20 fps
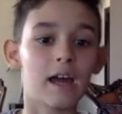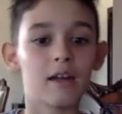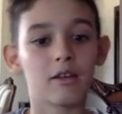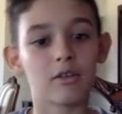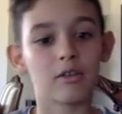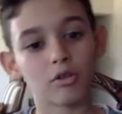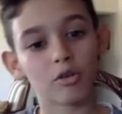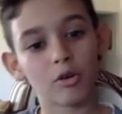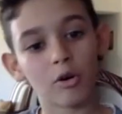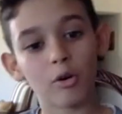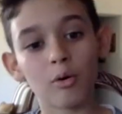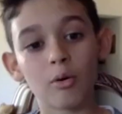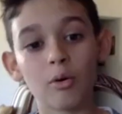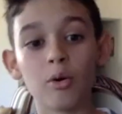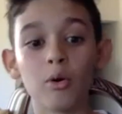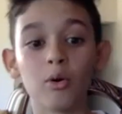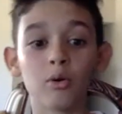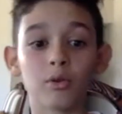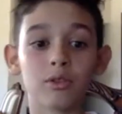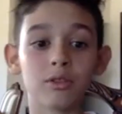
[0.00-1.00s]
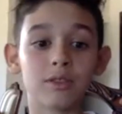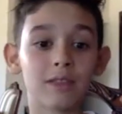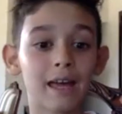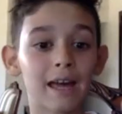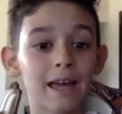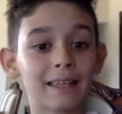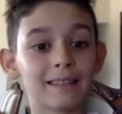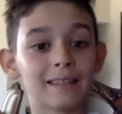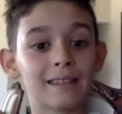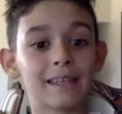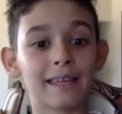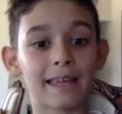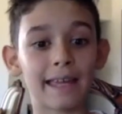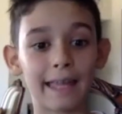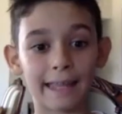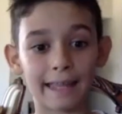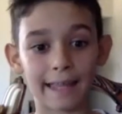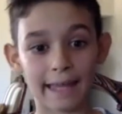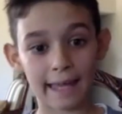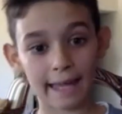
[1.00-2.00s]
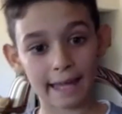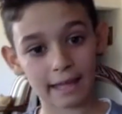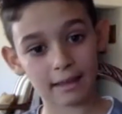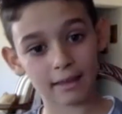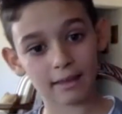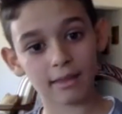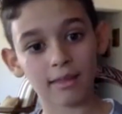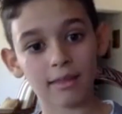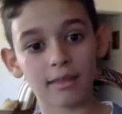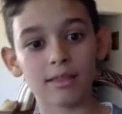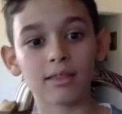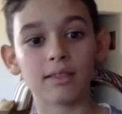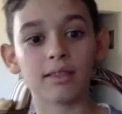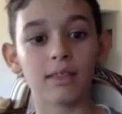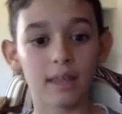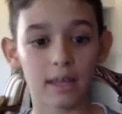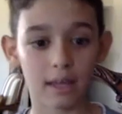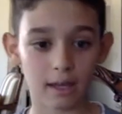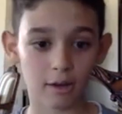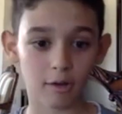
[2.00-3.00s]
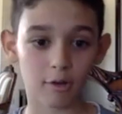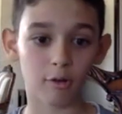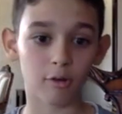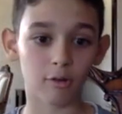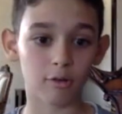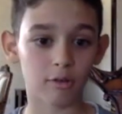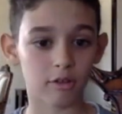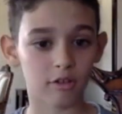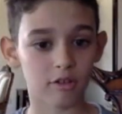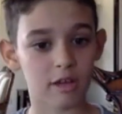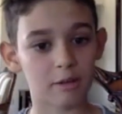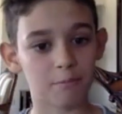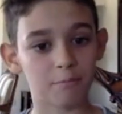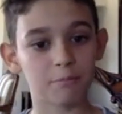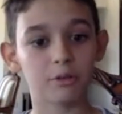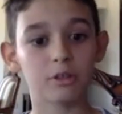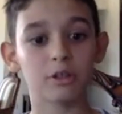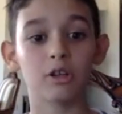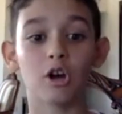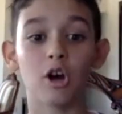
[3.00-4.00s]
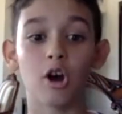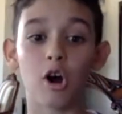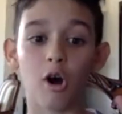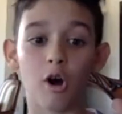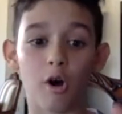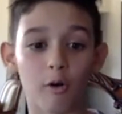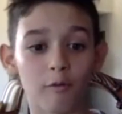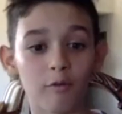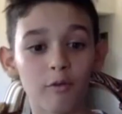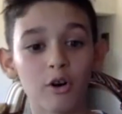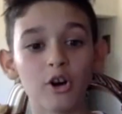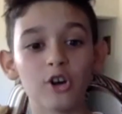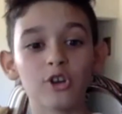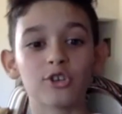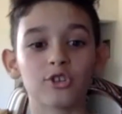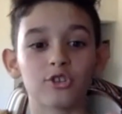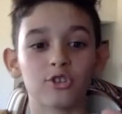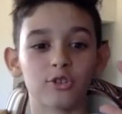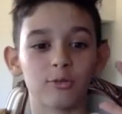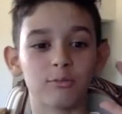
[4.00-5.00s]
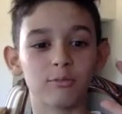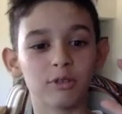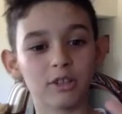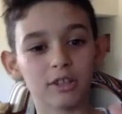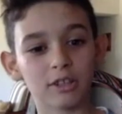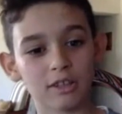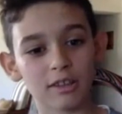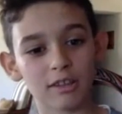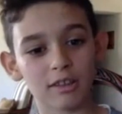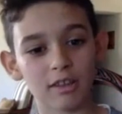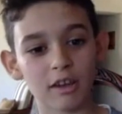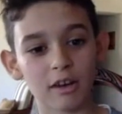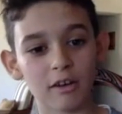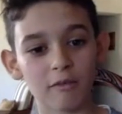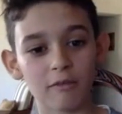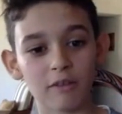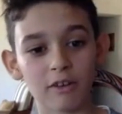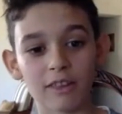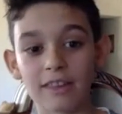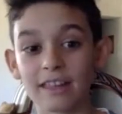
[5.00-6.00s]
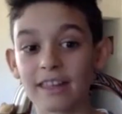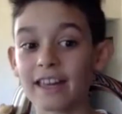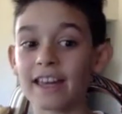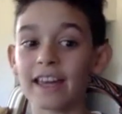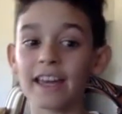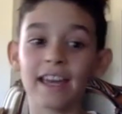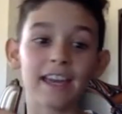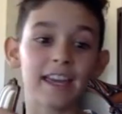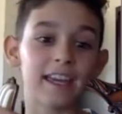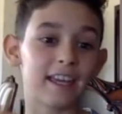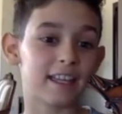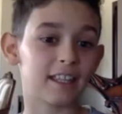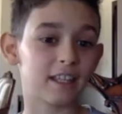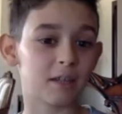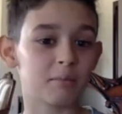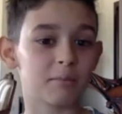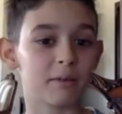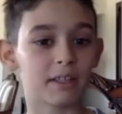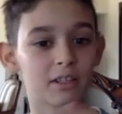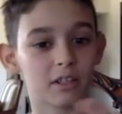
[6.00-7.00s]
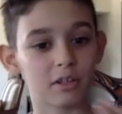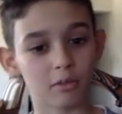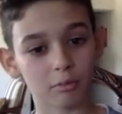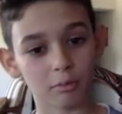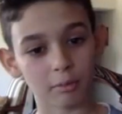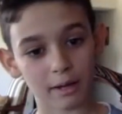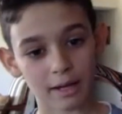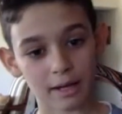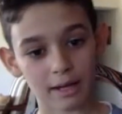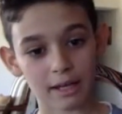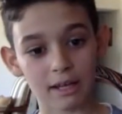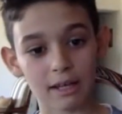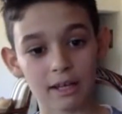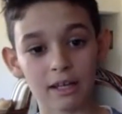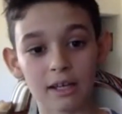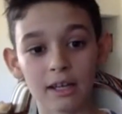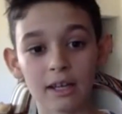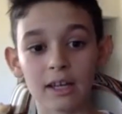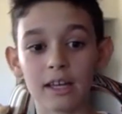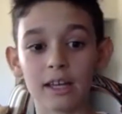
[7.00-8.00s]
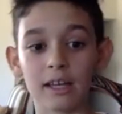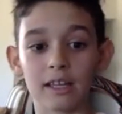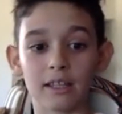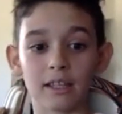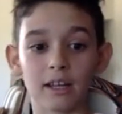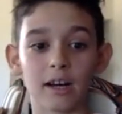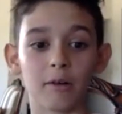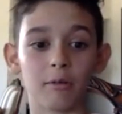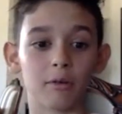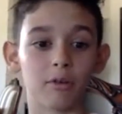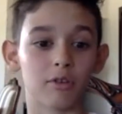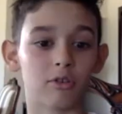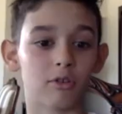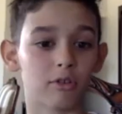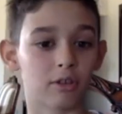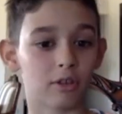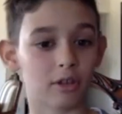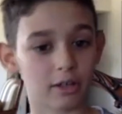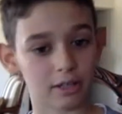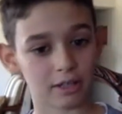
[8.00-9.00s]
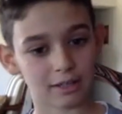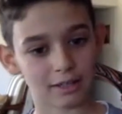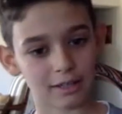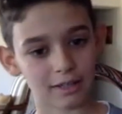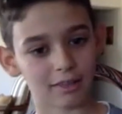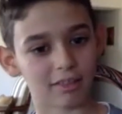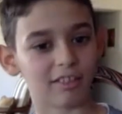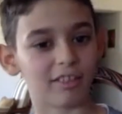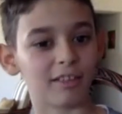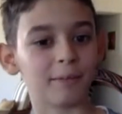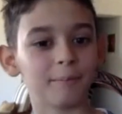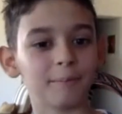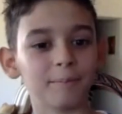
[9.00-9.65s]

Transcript: So that enhances the concept of community service in a better way in our societies.